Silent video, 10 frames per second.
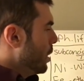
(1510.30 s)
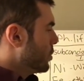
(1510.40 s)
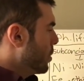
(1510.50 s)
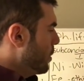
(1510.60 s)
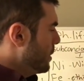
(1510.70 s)

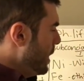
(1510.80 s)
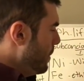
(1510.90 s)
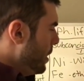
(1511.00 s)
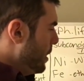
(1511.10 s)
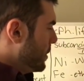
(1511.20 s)
So the
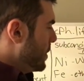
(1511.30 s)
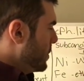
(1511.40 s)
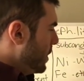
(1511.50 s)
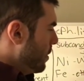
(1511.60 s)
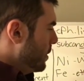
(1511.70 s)
demon
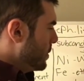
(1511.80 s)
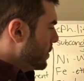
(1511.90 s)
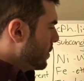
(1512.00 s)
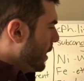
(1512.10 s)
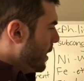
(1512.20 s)
exists here in this
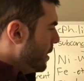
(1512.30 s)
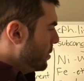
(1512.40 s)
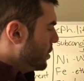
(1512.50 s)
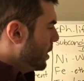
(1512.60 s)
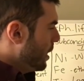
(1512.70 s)
little
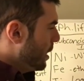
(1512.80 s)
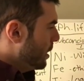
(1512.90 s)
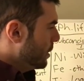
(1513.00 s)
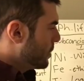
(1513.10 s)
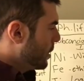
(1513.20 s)
cage, and
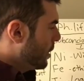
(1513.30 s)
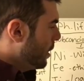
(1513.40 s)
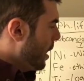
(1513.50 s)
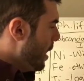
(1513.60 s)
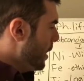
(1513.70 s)
it's a
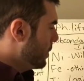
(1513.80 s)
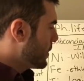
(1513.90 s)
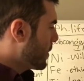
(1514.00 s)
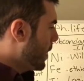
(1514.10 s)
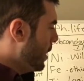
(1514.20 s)
uh, eighth
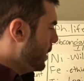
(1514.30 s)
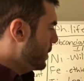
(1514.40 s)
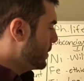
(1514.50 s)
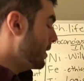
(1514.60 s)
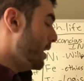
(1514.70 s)
slot, and
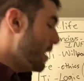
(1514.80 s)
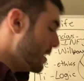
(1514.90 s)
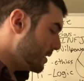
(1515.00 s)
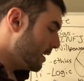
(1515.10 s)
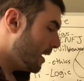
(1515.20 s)
it's in a, and
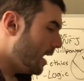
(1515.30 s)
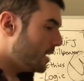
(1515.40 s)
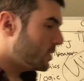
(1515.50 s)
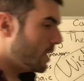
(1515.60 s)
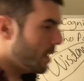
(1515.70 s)
it's in a
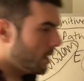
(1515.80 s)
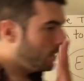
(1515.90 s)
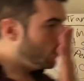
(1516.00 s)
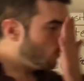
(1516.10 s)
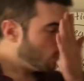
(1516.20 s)
cage. And
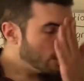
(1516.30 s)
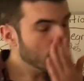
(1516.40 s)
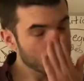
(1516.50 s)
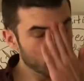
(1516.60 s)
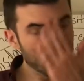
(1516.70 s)
you know what?
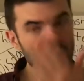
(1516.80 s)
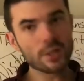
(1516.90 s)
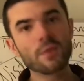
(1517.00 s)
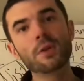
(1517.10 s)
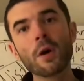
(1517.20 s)
Let's be
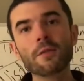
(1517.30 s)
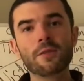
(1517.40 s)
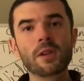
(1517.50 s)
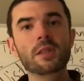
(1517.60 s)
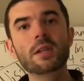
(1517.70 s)
honest. If you don't
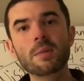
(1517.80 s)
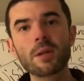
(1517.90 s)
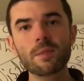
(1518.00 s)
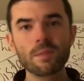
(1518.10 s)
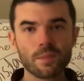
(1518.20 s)
feed the
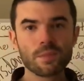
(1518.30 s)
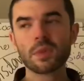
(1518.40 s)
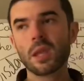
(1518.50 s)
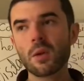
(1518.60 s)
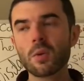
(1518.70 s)
demon,
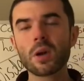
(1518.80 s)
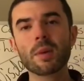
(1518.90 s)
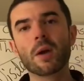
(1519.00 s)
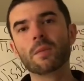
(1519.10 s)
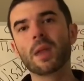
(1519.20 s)
it will come
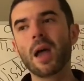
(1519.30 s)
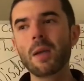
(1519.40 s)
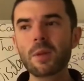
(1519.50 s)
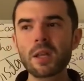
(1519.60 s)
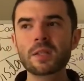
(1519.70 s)
out.
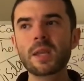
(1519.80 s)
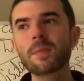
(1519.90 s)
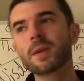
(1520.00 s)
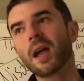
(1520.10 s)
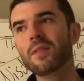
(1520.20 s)
I'm an
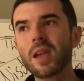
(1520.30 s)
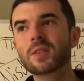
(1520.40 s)
ENTP. I have